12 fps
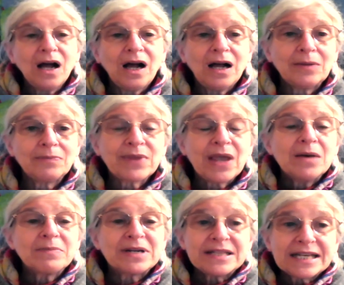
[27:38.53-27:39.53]
Um,
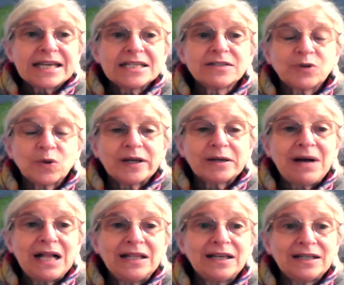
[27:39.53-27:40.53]
but in the case of
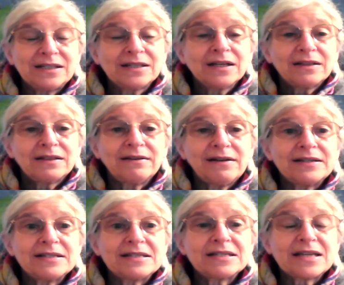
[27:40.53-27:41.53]
Guatemala, the
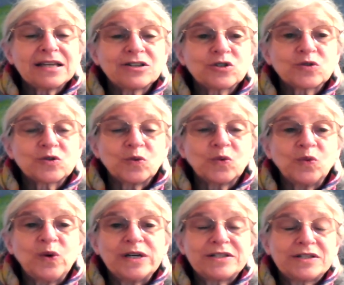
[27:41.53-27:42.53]
United States
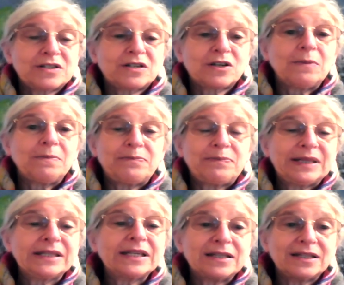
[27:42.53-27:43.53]
was
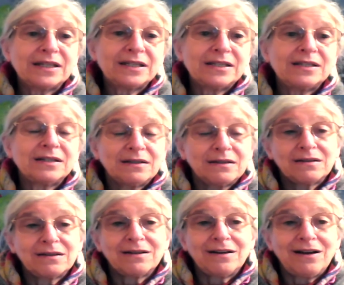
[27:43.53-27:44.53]
completely
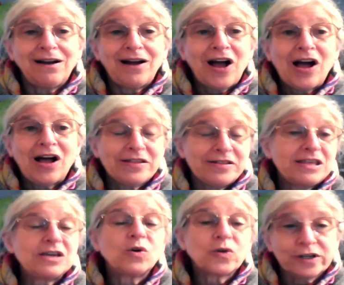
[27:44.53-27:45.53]
uh,
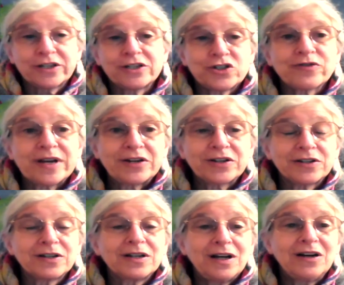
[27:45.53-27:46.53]
the
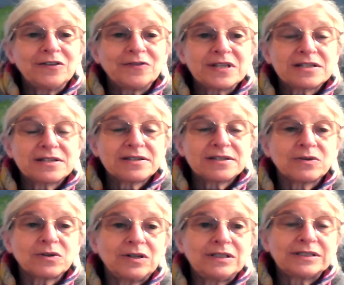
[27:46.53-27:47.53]
orchestrator of this
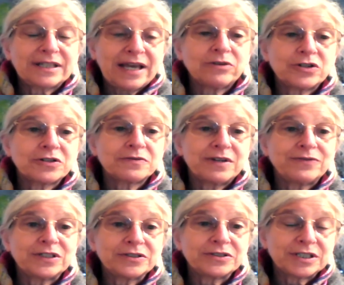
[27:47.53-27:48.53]
so-called
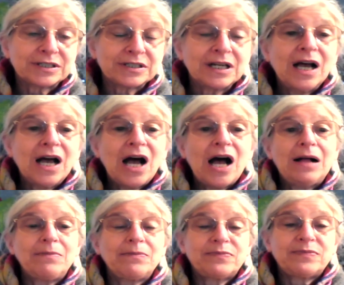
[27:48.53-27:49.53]
counter-revolution.
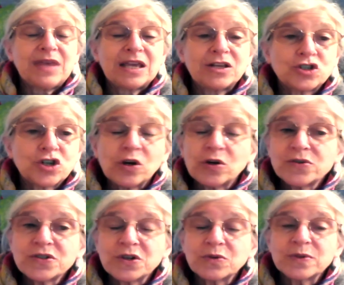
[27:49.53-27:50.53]
Um, they
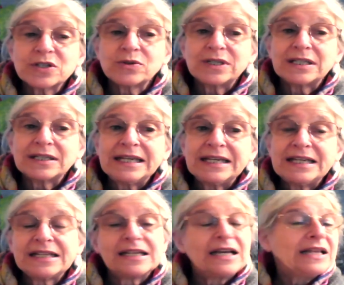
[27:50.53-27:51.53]
chose who was going to lead
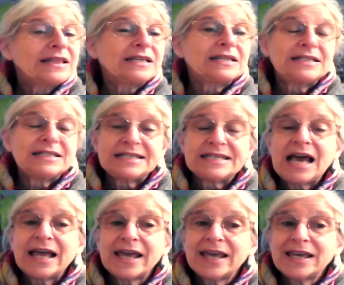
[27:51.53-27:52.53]
it. The C
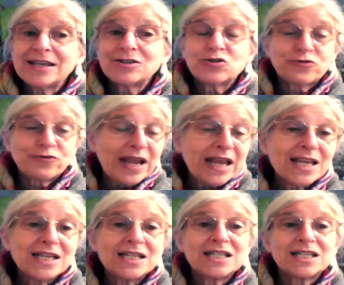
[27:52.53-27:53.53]
I A
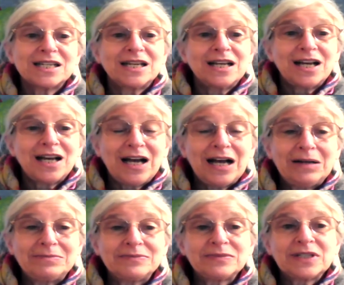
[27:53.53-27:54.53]
trained
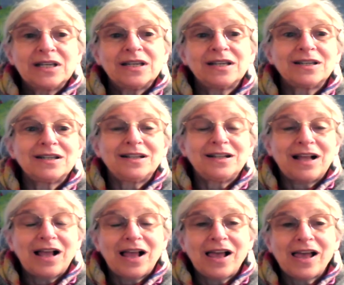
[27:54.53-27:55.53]
um,
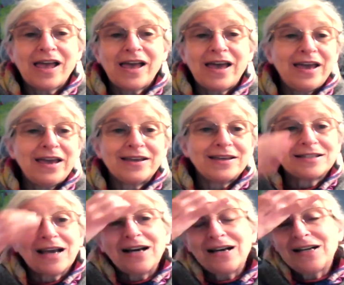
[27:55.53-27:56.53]
A,
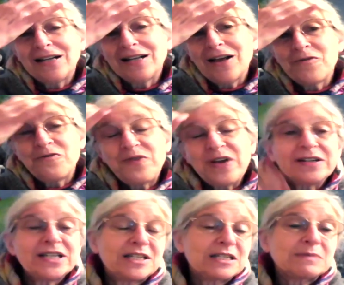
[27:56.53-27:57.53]
uh, a
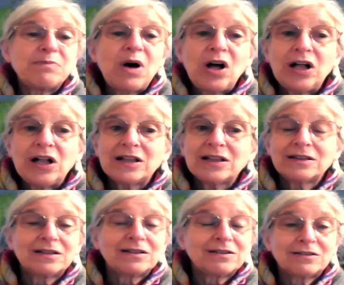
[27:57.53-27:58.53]
very
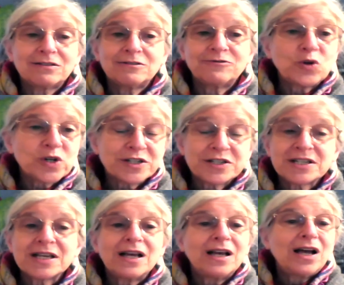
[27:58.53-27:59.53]
small force,